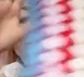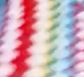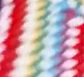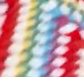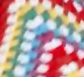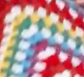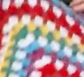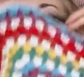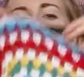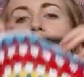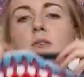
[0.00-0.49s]

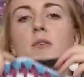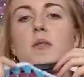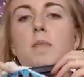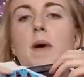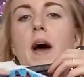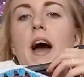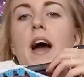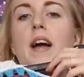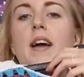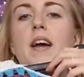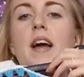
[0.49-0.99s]
and for the
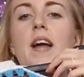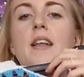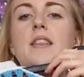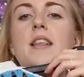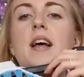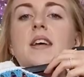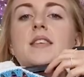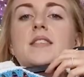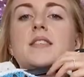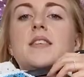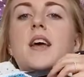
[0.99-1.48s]
back, and
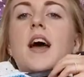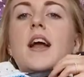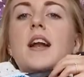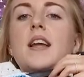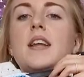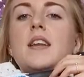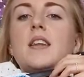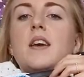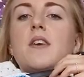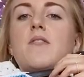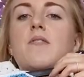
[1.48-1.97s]
they're
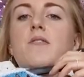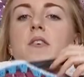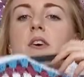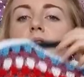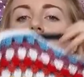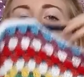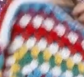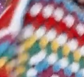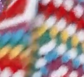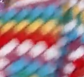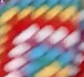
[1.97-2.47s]
slightly
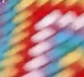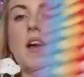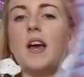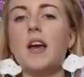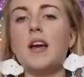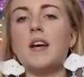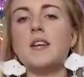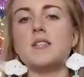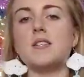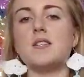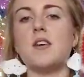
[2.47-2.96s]
different.
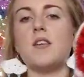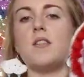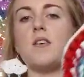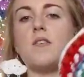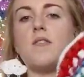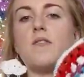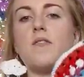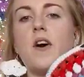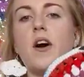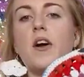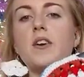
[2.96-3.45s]
So
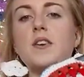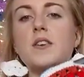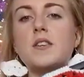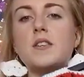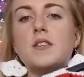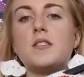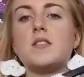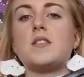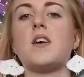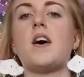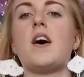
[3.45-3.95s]
the
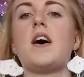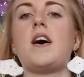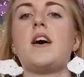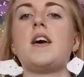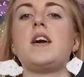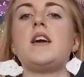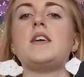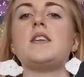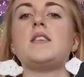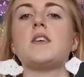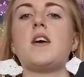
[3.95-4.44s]
front
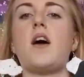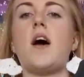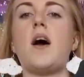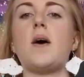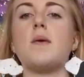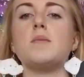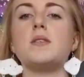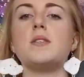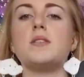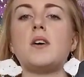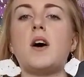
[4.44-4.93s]
side
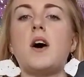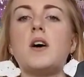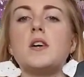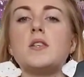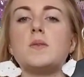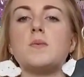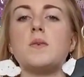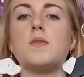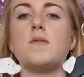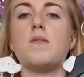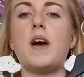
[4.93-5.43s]
um,
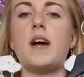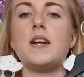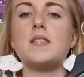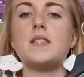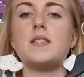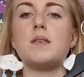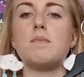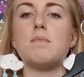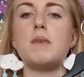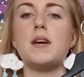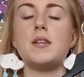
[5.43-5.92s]
starts with red
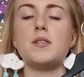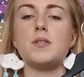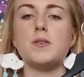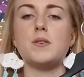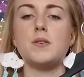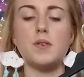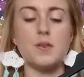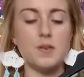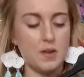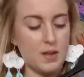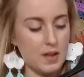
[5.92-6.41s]
in the
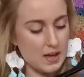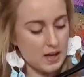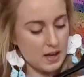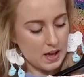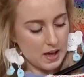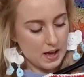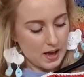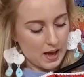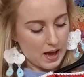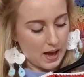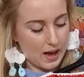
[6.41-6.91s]
middle,
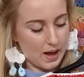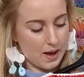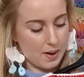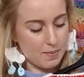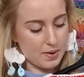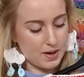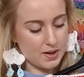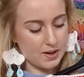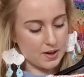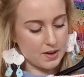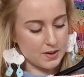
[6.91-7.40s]

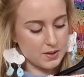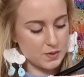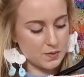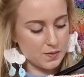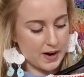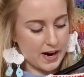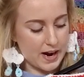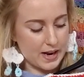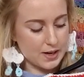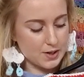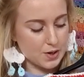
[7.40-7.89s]
um, and it goes
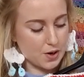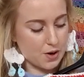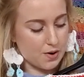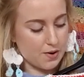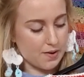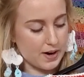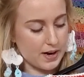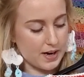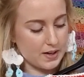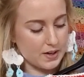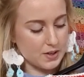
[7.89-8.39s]
red,
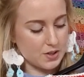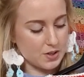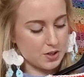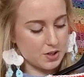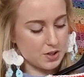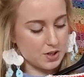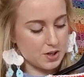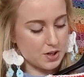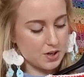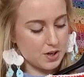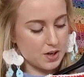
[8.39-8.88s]

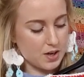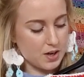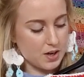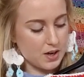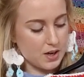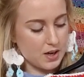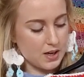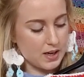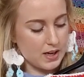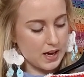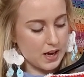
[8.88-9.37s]
orange,
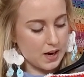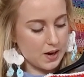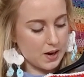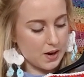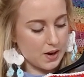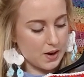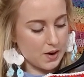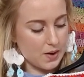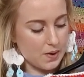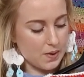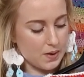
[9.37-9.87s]

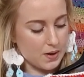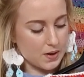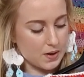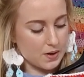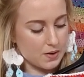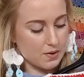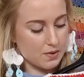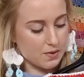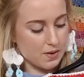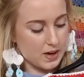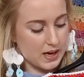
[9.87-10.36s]
yellow,
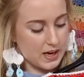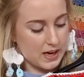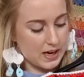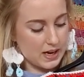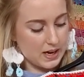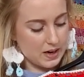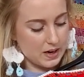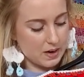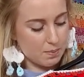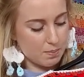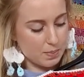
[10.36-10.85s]

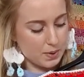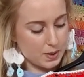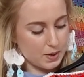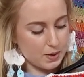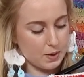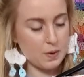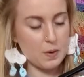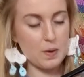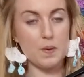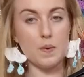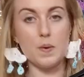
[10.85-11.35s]
green,
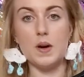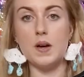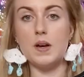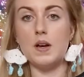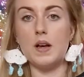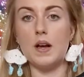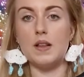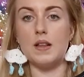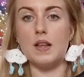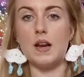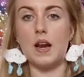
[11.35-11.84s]
blue,
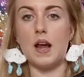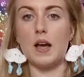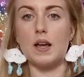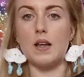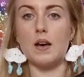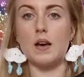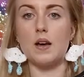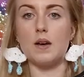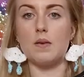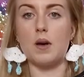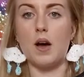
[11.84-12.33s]
and then
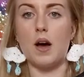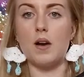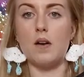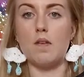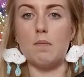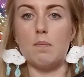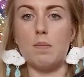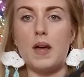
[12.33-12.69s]
like a kind of